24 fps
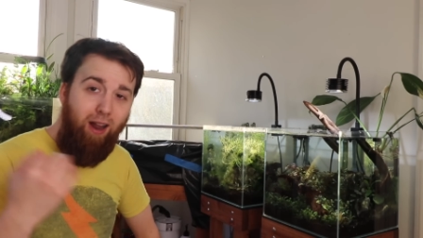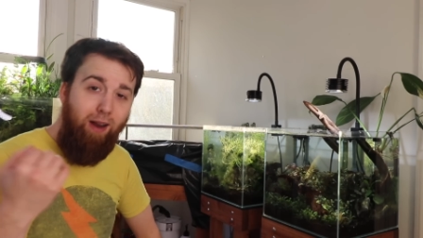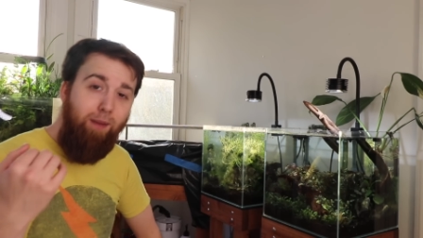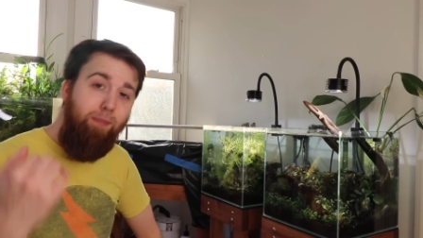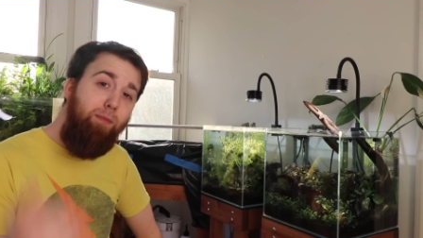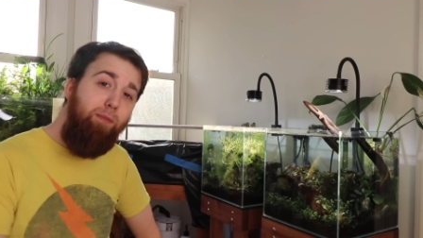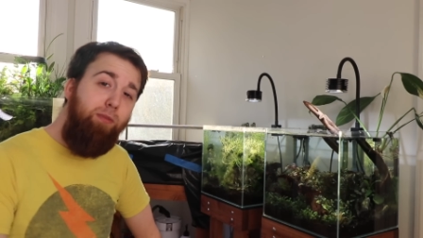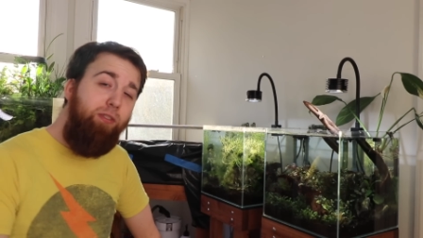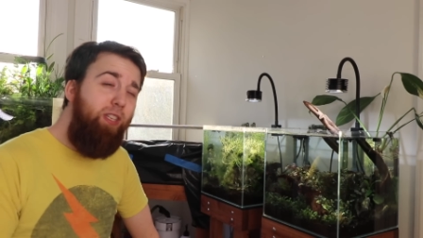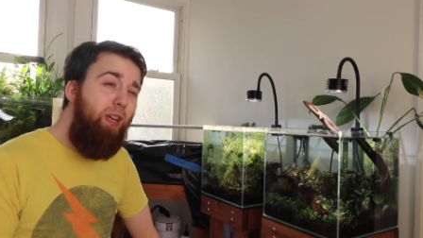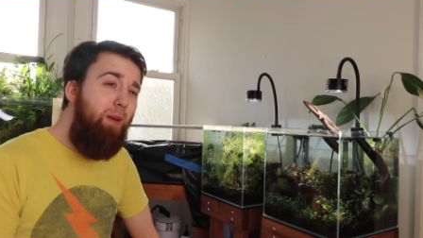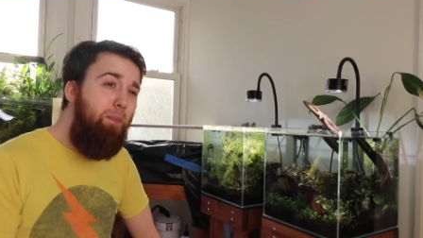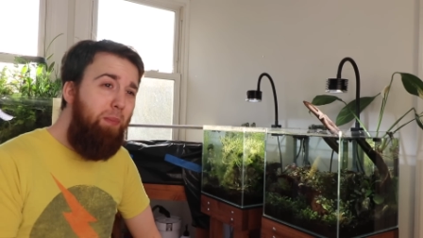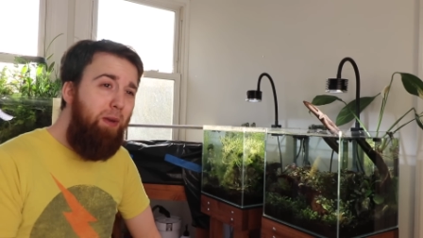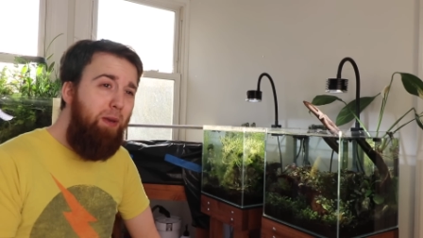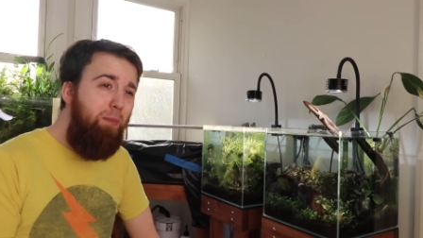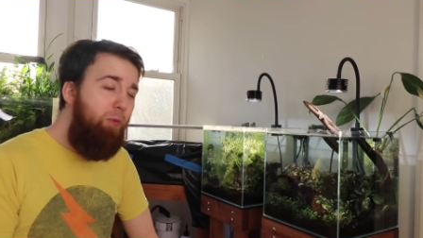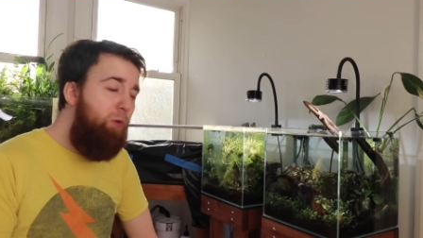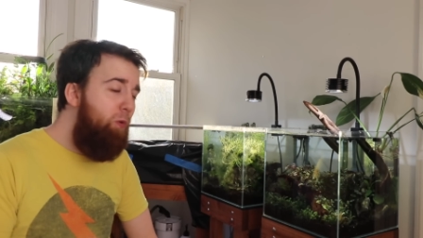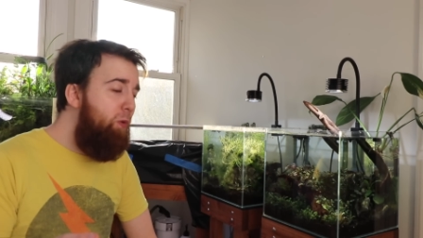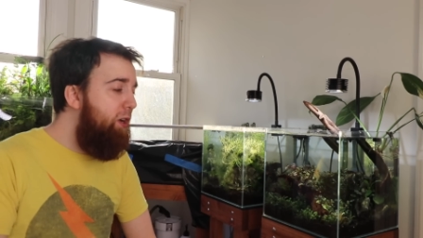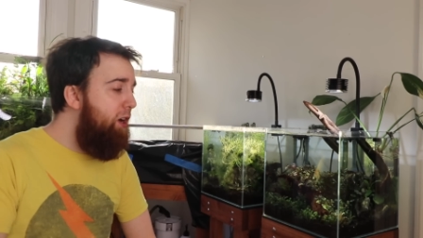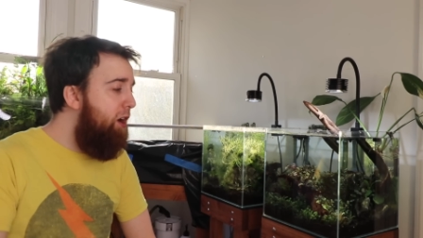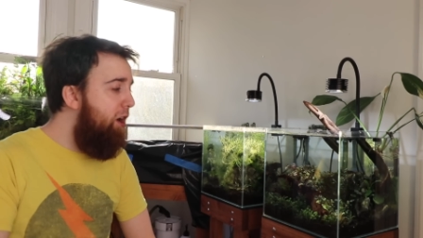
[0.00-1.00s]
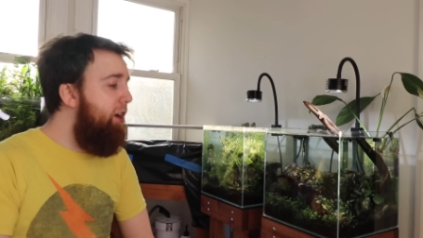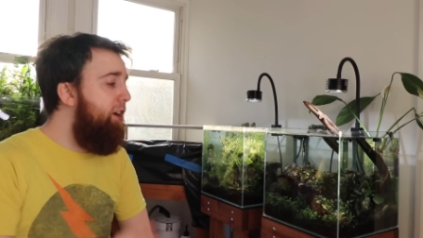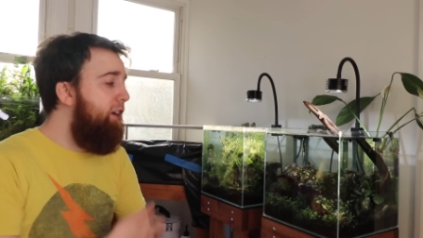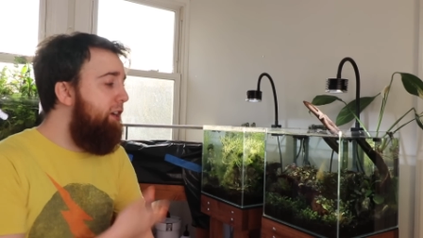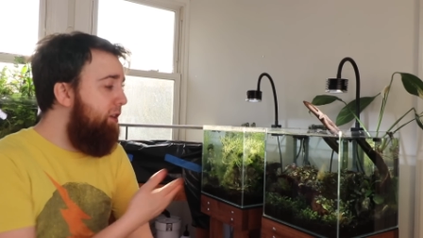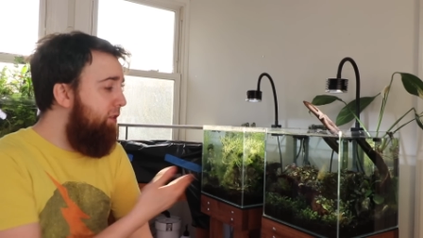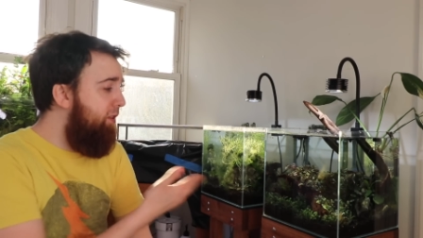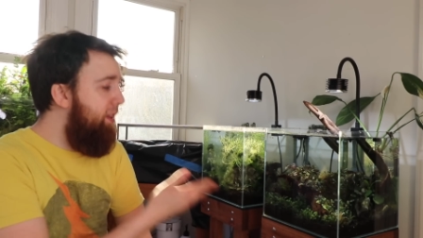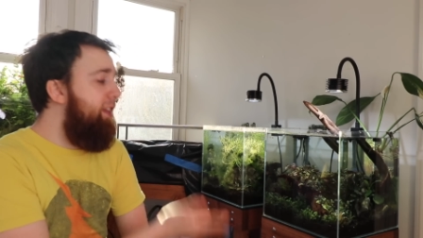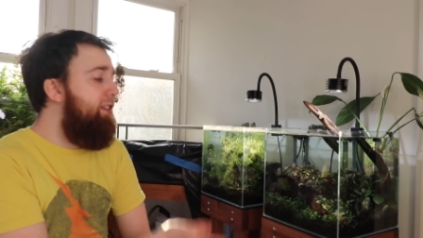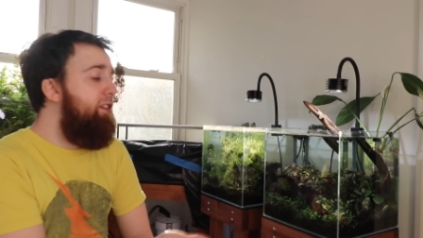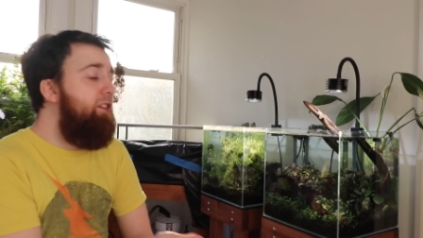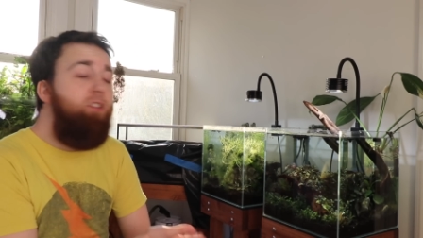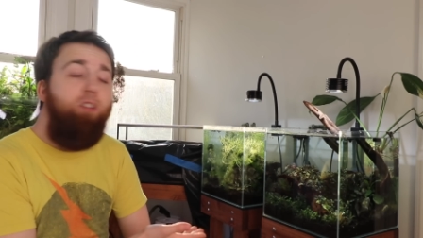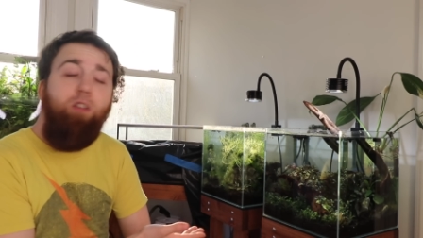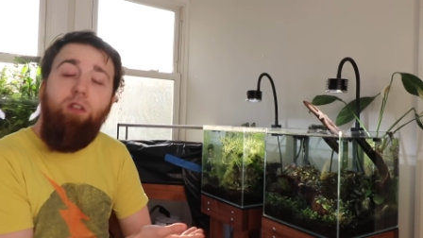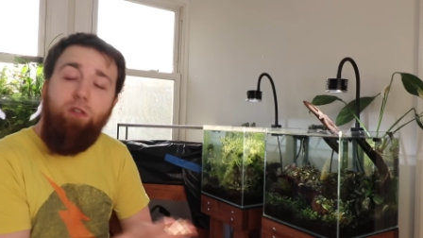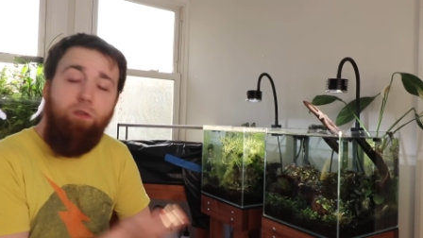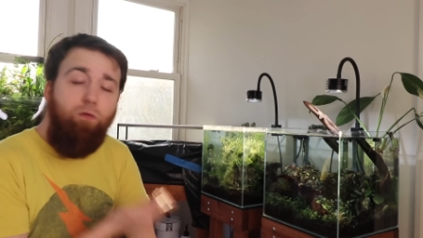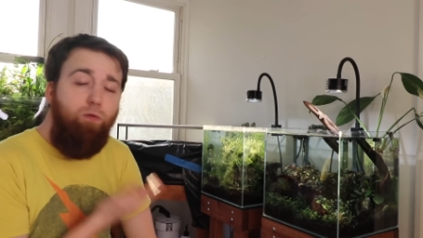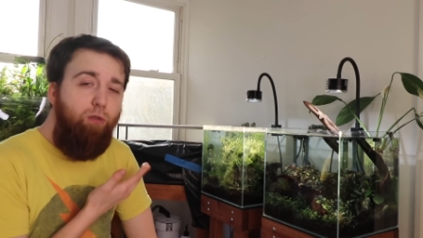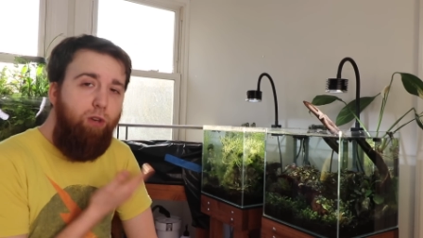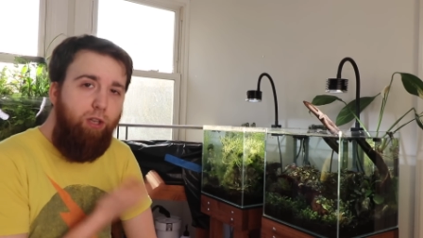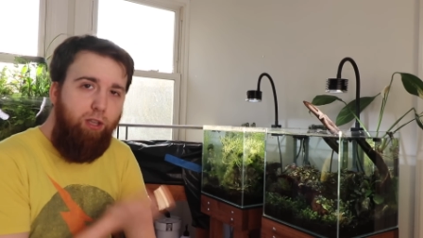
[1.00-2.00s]
and some people would argue that this
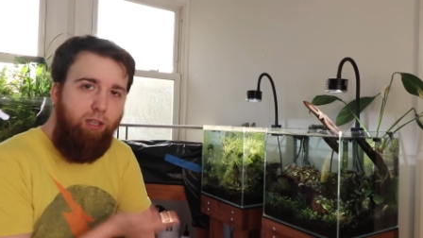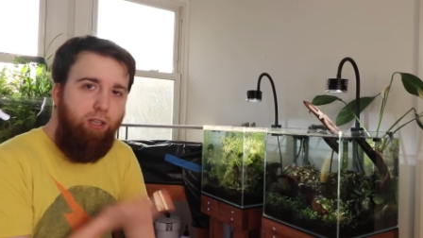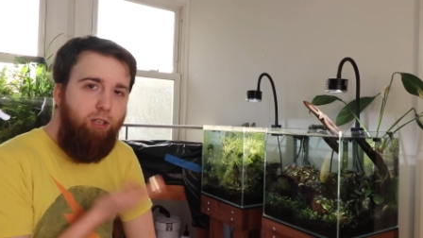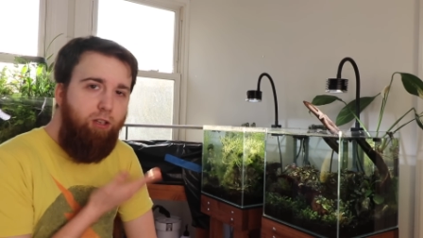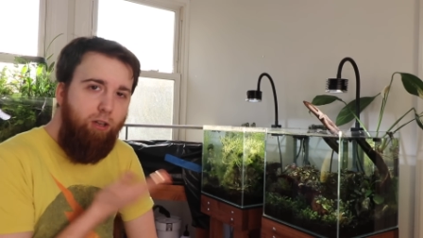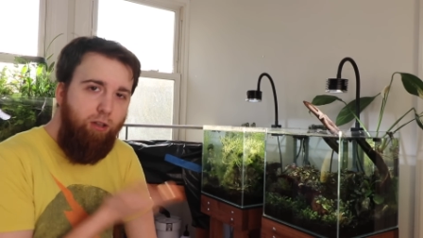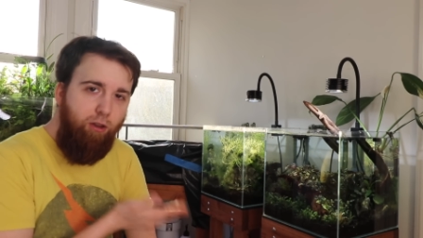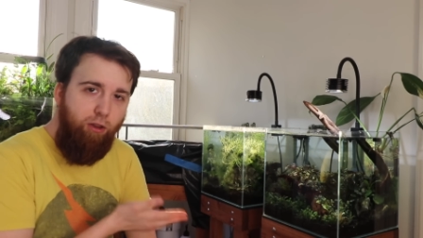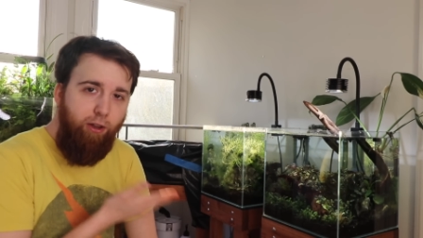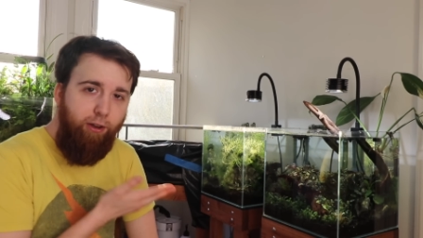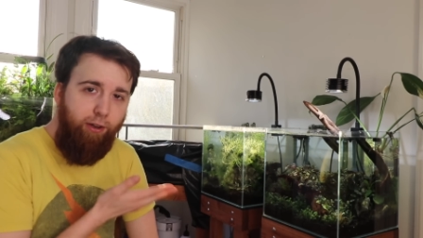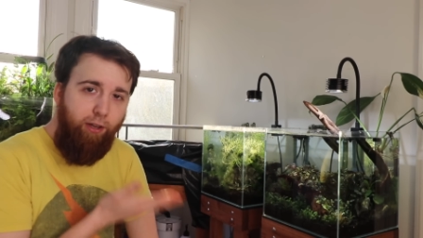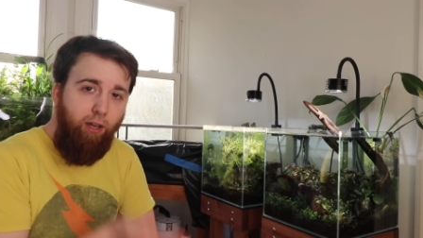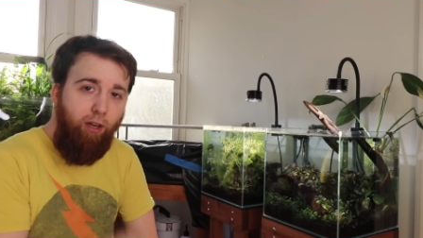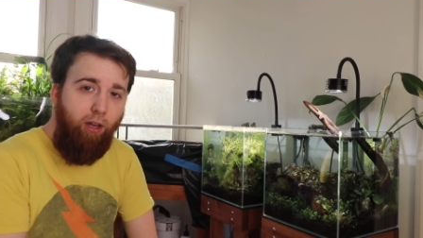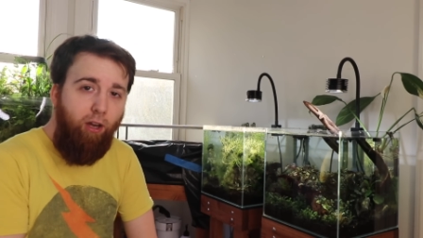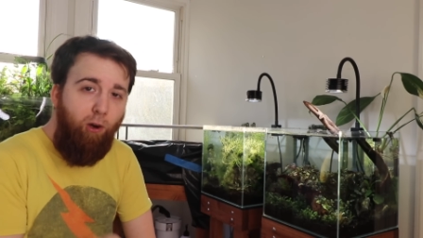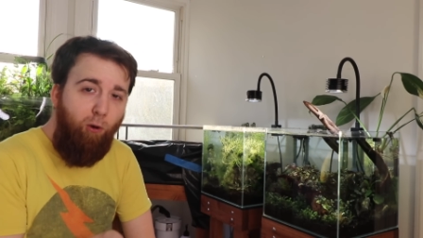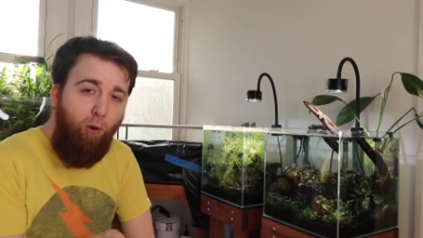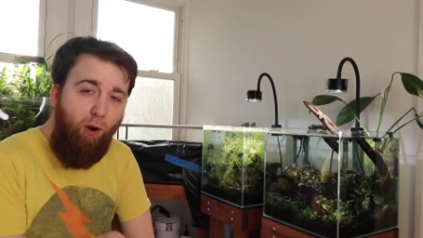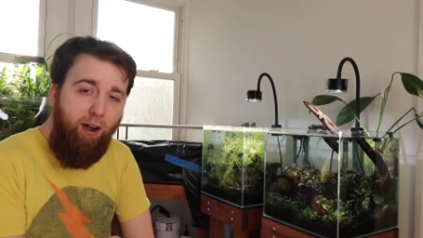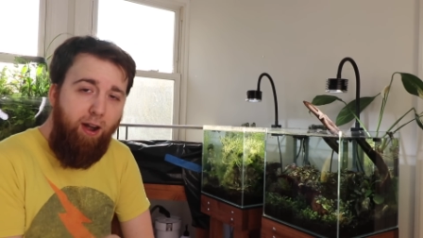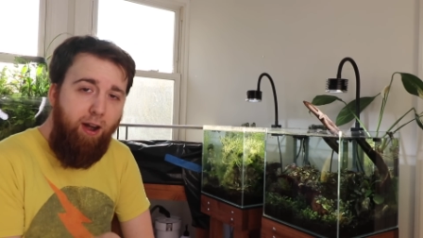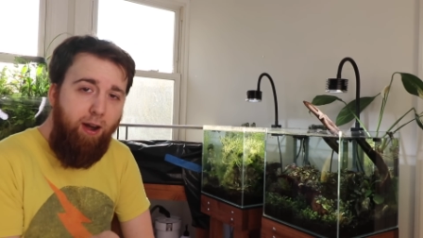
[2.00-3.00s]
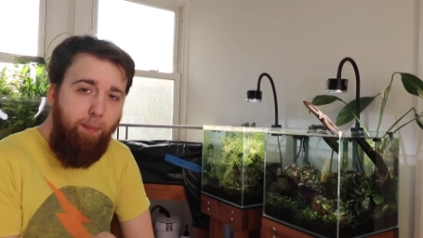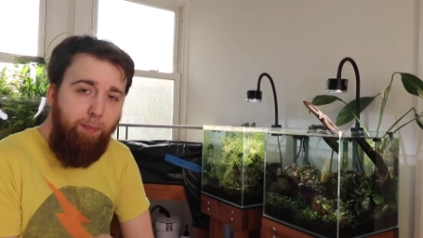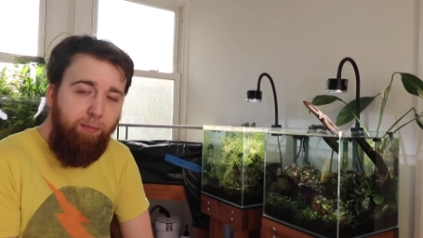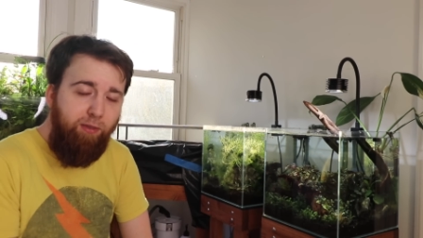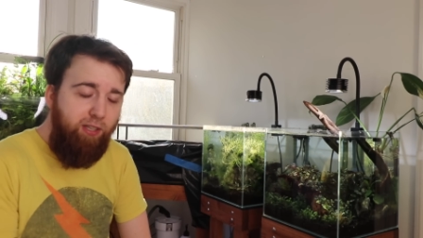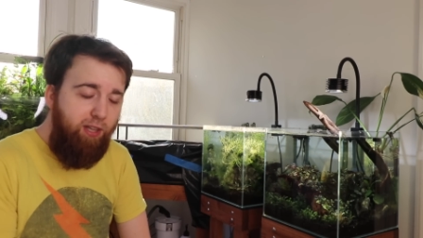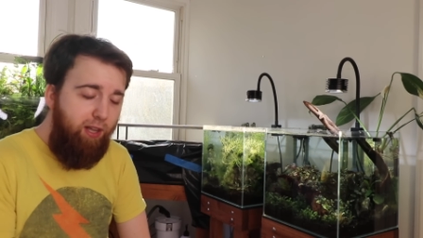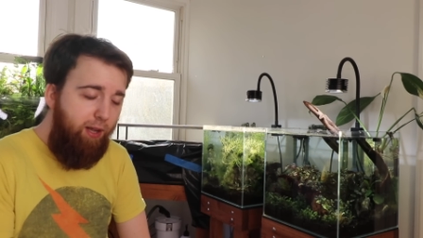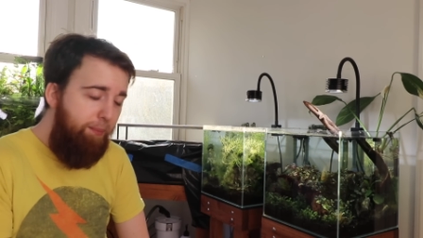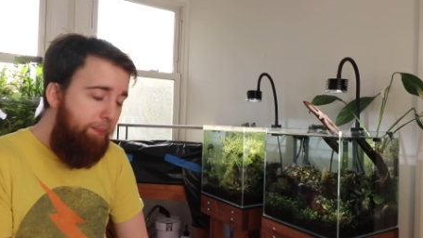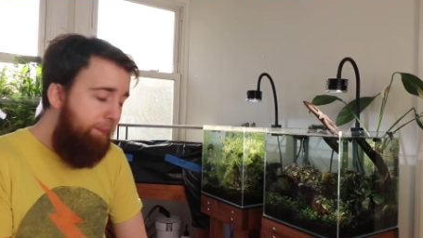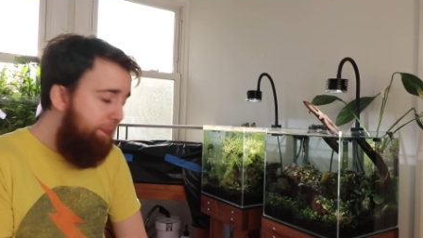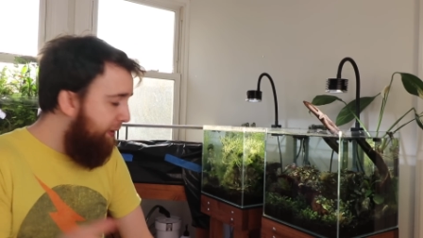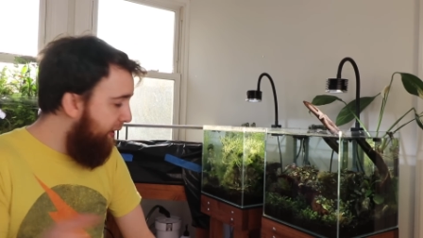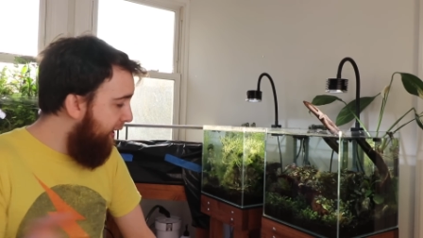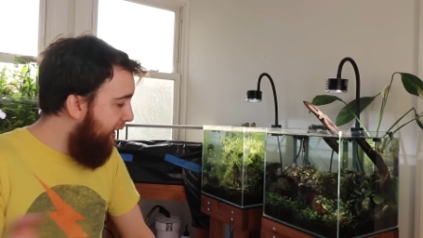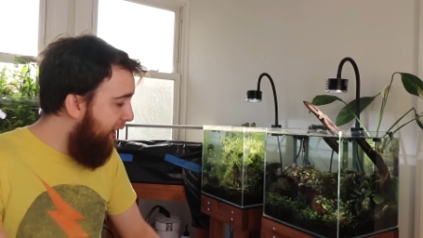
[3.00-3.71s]
is a really good looking aquarium to them.